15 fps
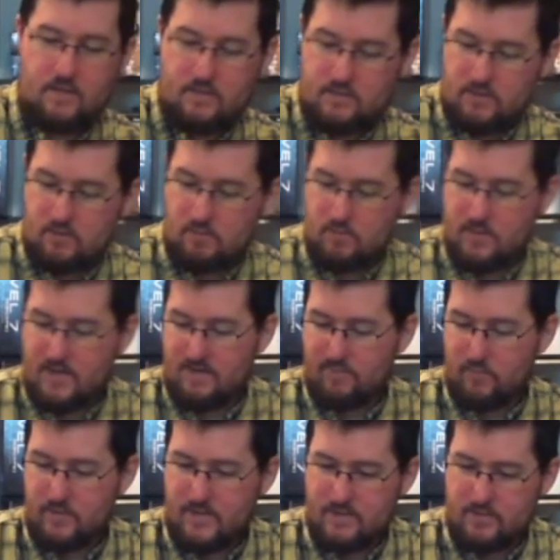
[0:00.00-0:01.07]
So
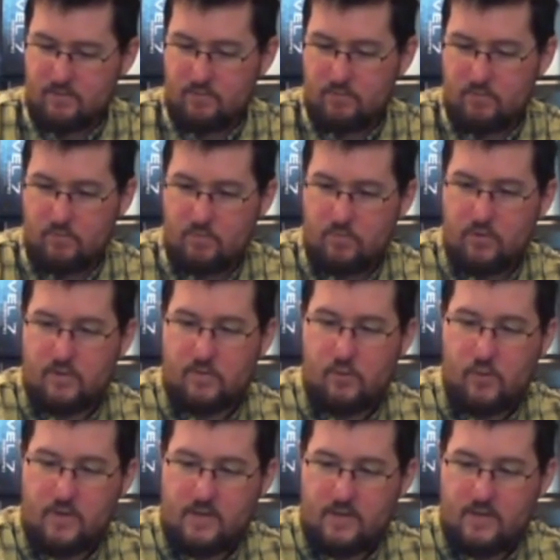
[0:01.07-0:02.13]
everyone has to put a
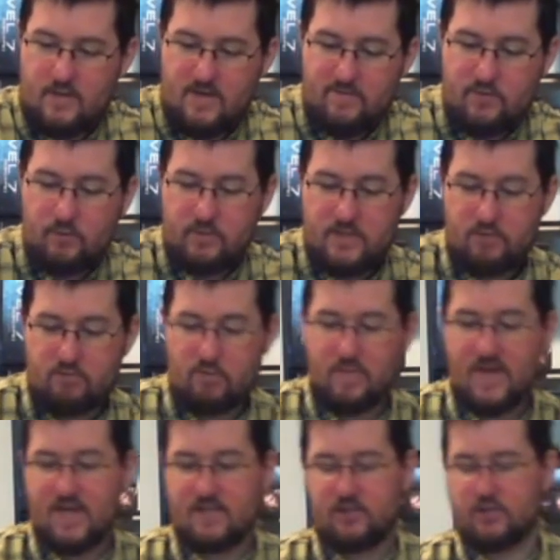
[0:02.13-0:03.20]
coin in. Even though Deirdre
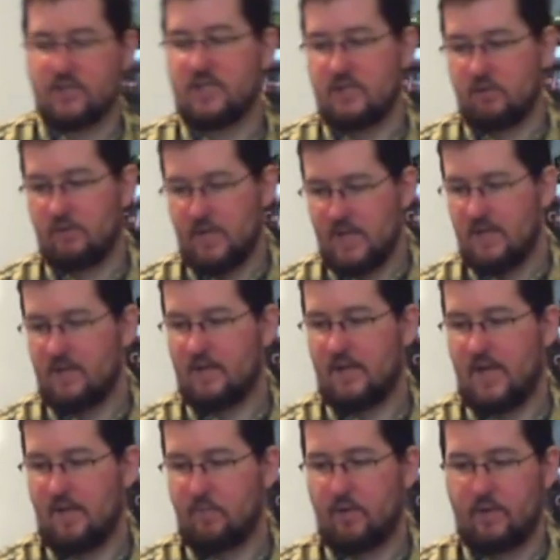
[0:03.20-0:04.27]
passed, she's still in the
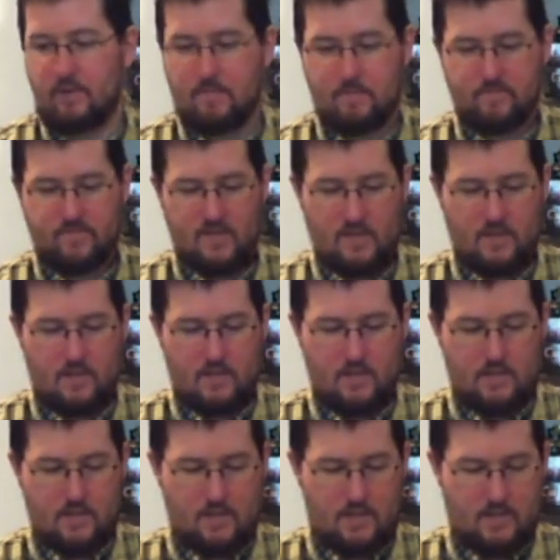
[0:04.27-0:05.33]
gambling.
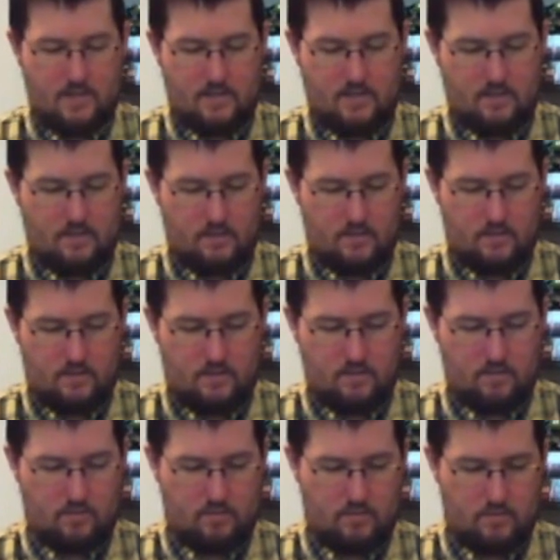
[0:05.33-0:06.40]
And then
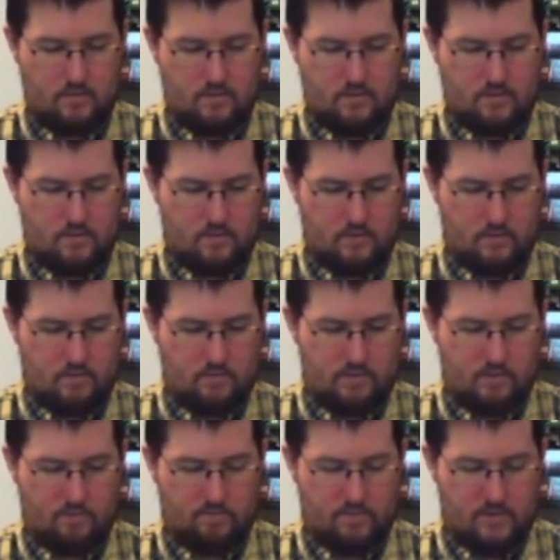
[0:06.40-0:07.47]
Gurki
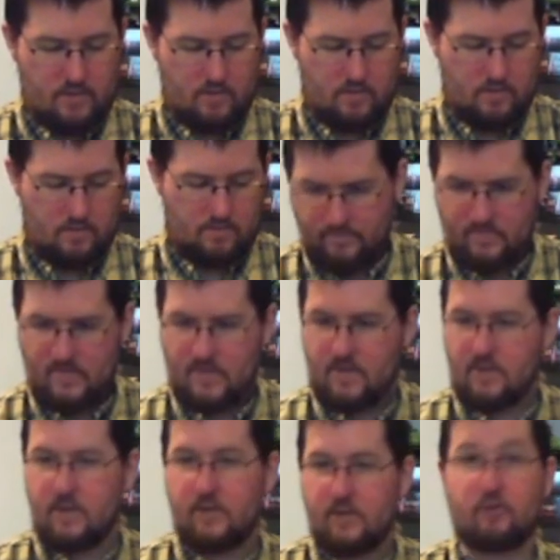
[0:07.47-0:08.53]
over here.
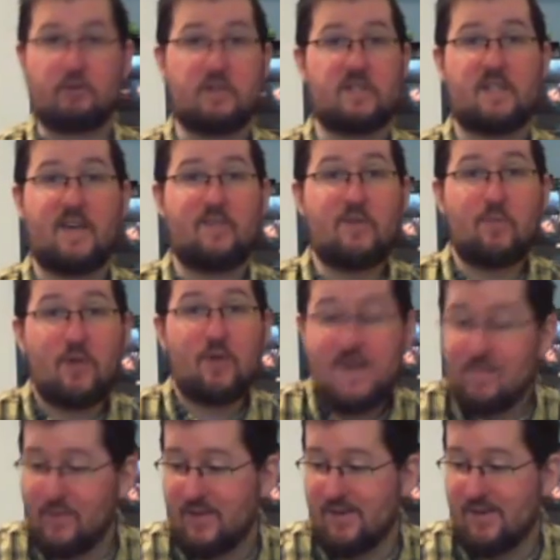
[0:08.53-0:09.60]
Gurki doesn't have any more
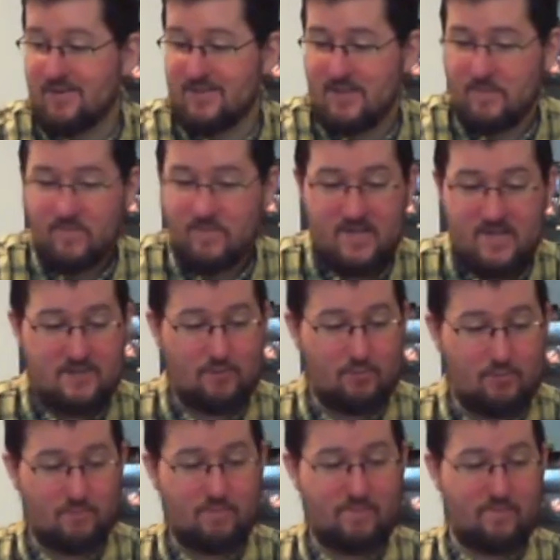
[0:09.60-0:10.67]
gambling cards.
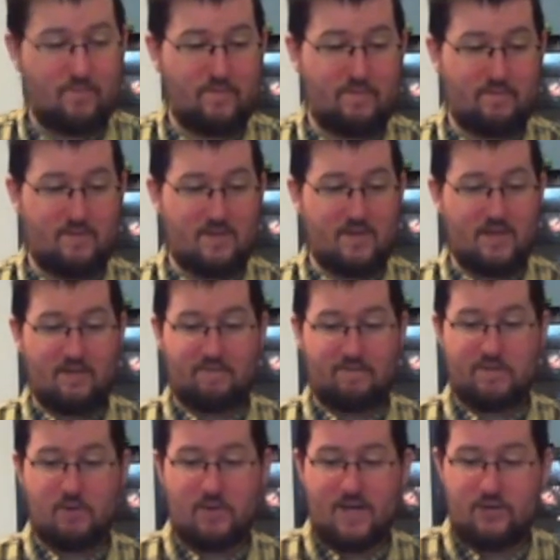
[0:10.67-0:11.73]
So
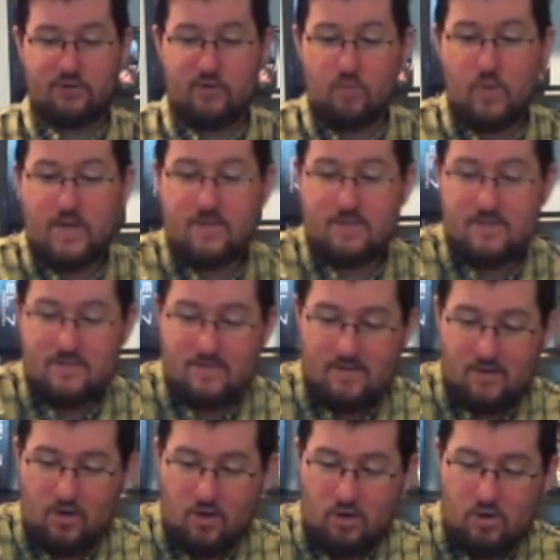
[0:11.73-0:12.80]
Fiona actually wins
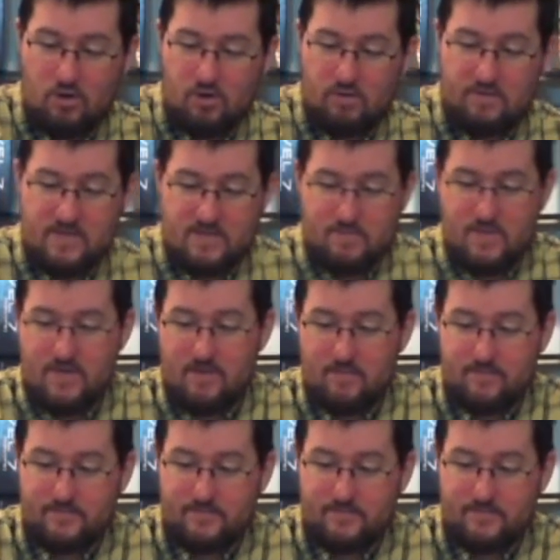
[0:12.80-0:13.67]
all this money.